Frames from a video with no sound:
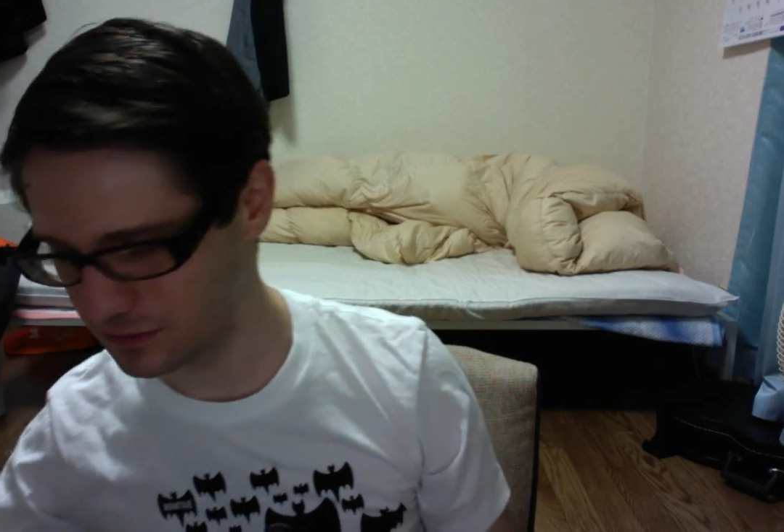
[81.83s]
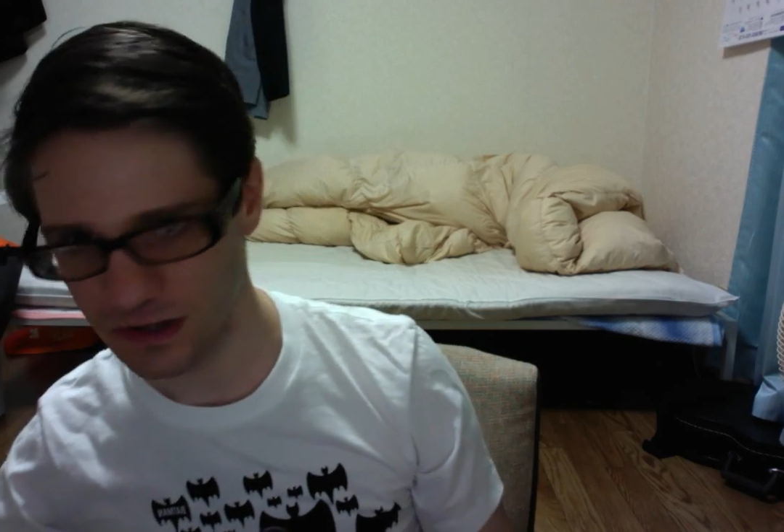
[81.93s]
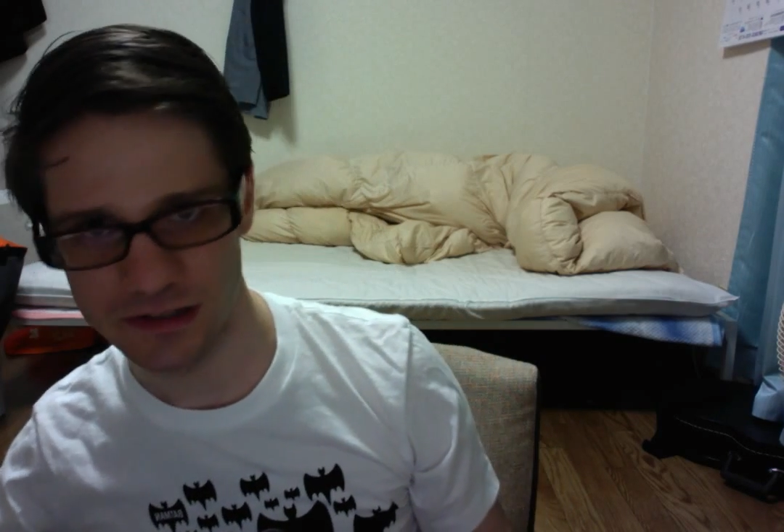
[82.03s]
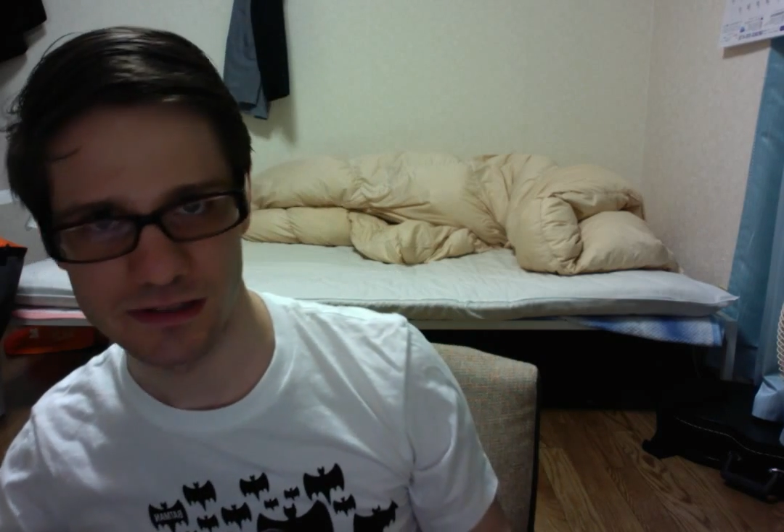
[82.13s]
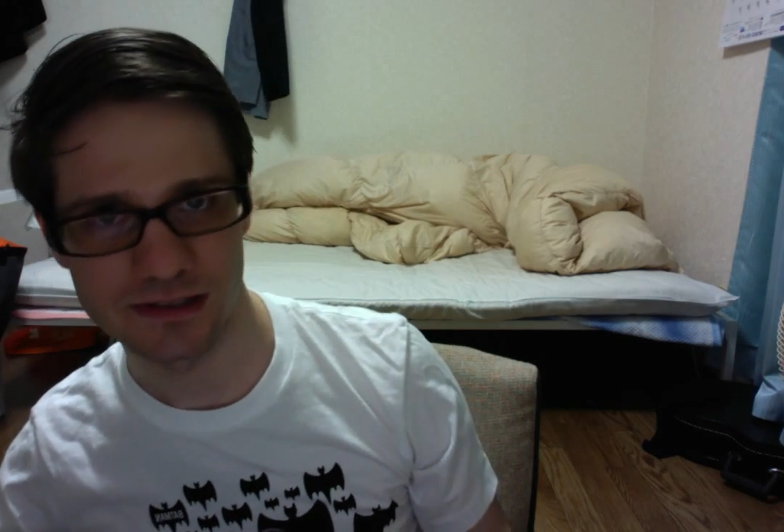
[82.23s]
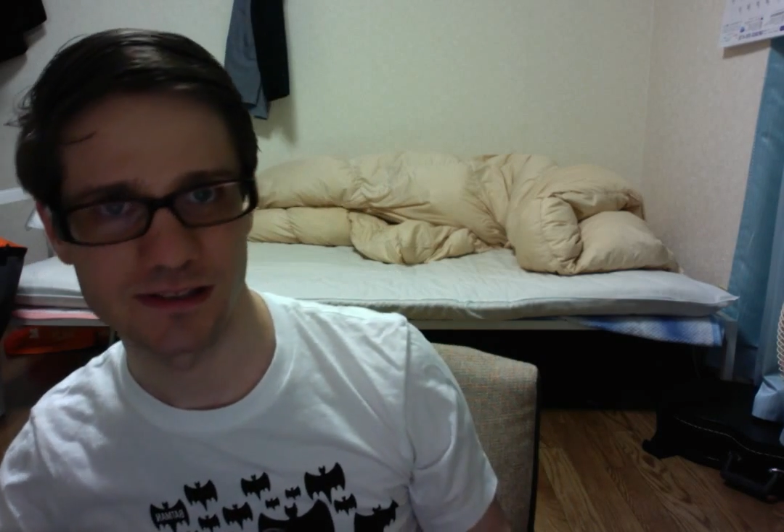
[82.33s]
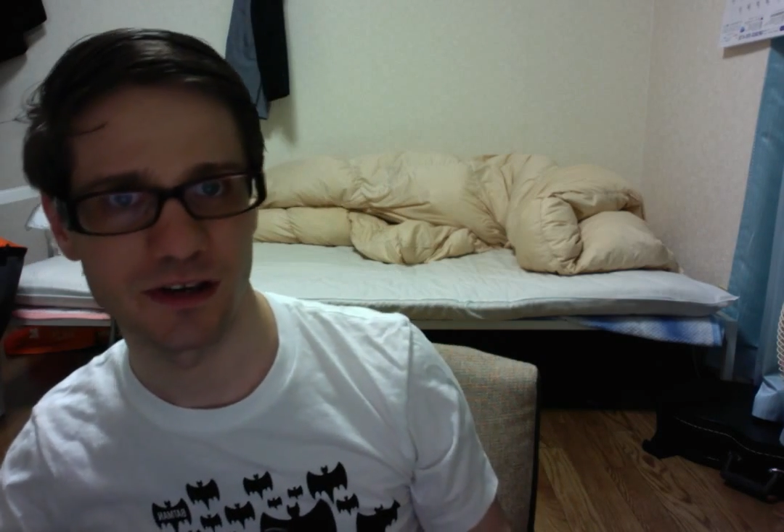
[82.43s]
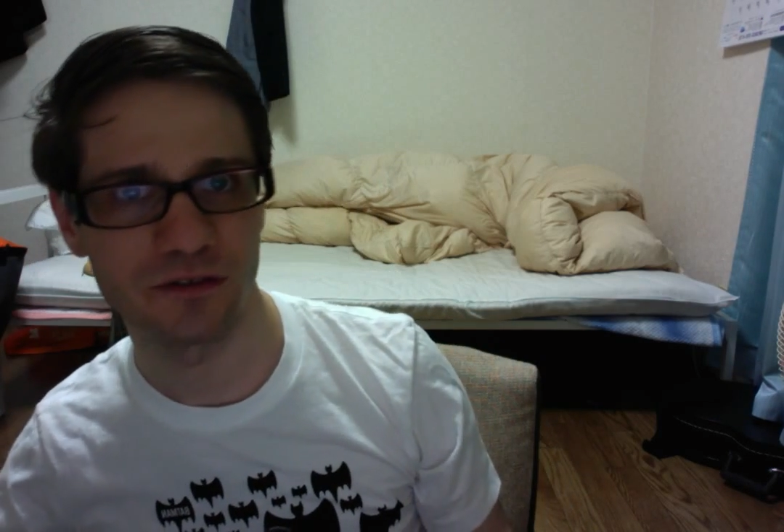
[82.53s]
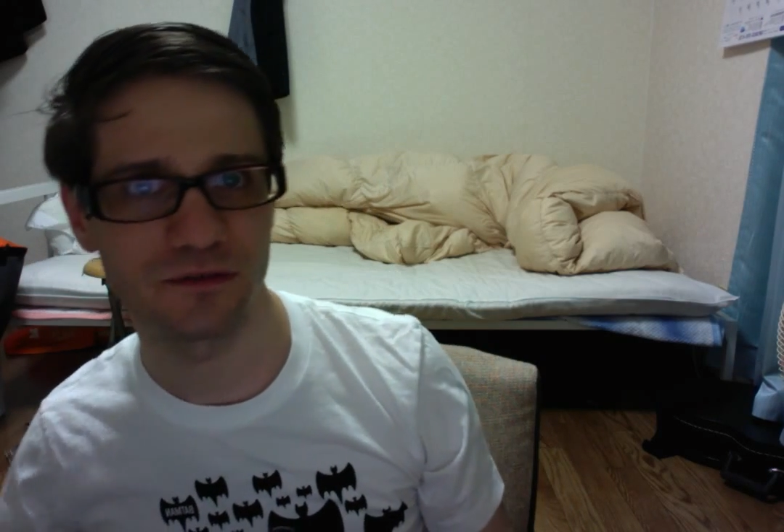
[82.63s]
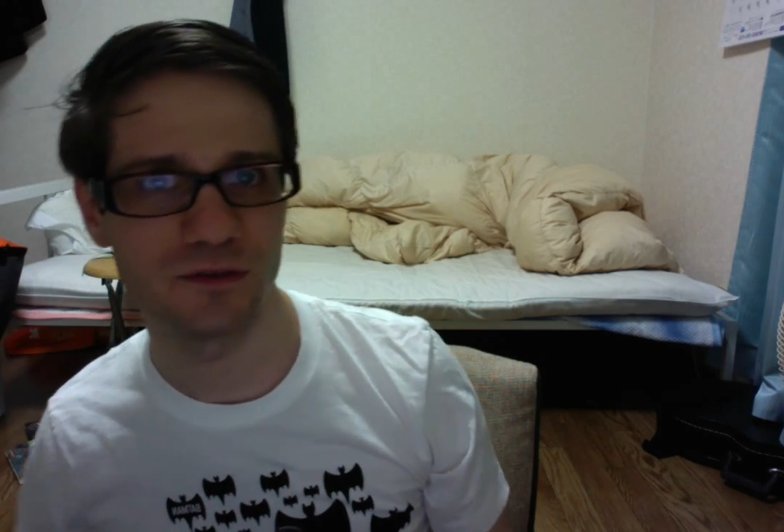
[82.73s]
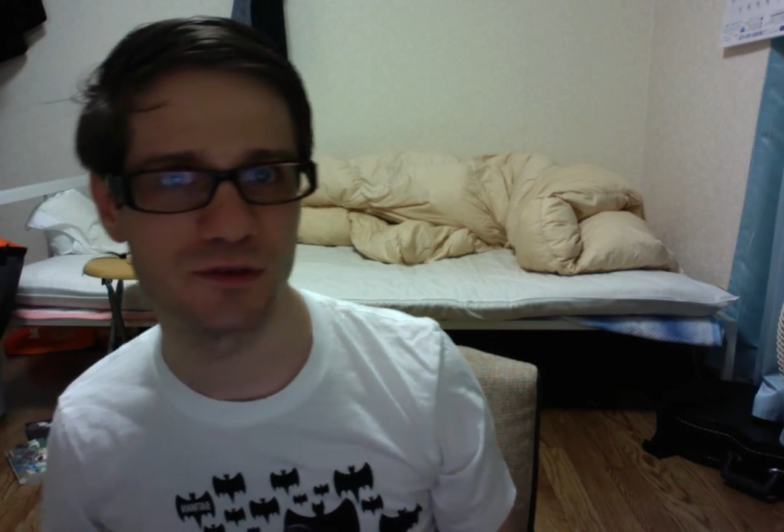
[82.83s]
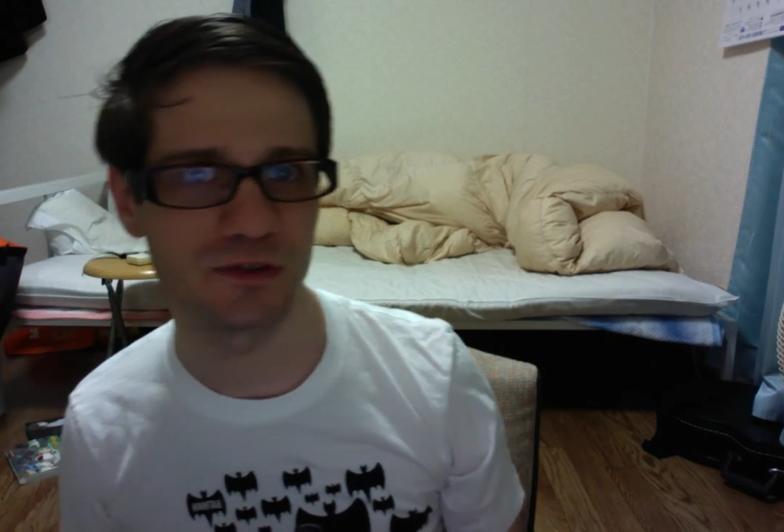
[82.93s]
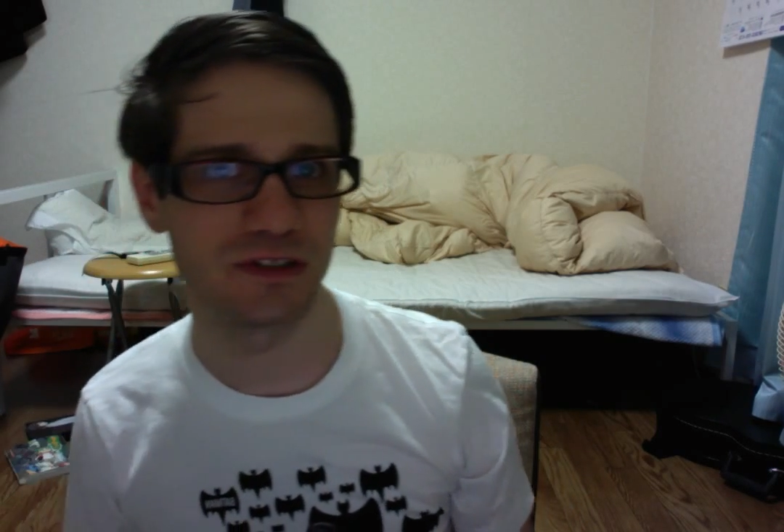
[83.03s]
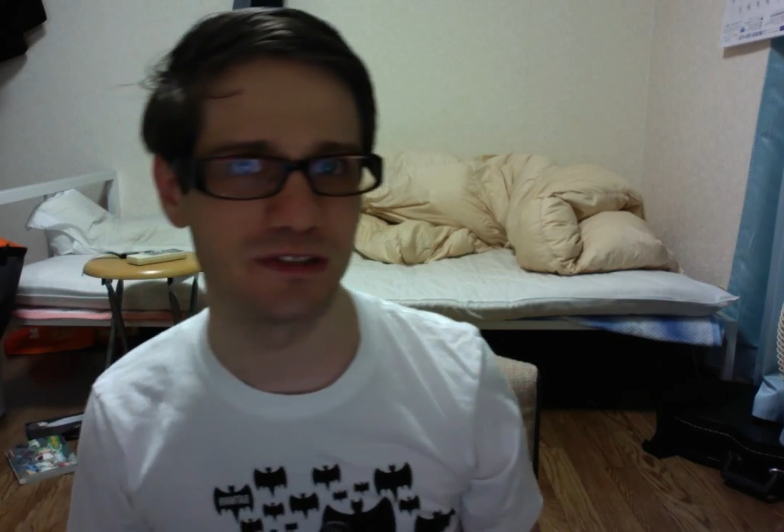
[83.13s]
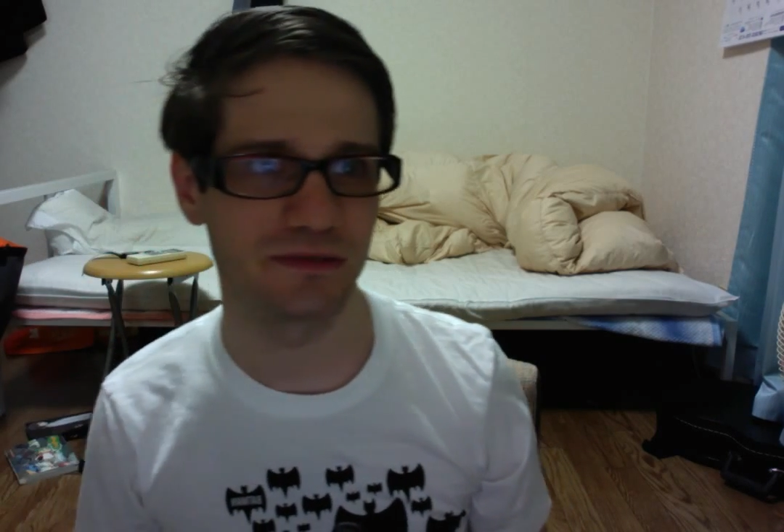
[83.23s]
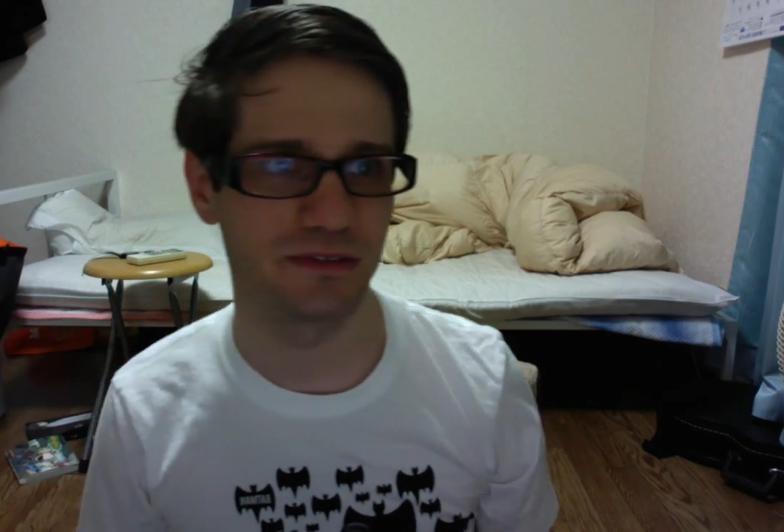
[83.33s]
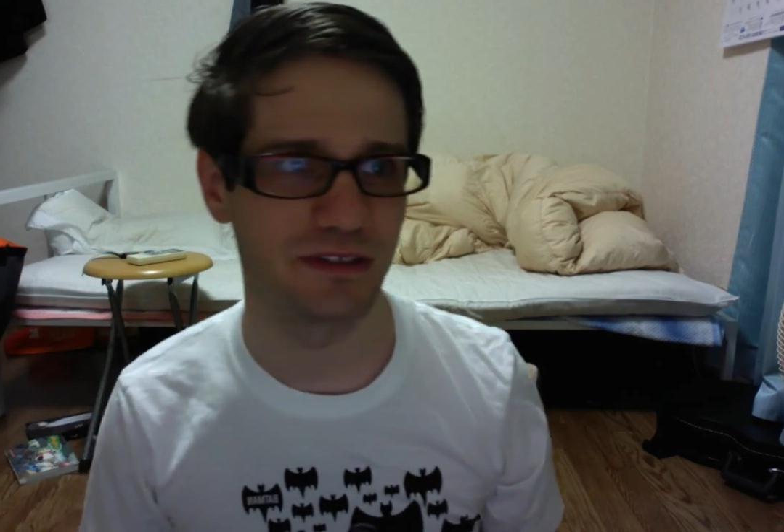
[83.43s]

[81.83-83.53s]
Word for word: rice and stuff usually,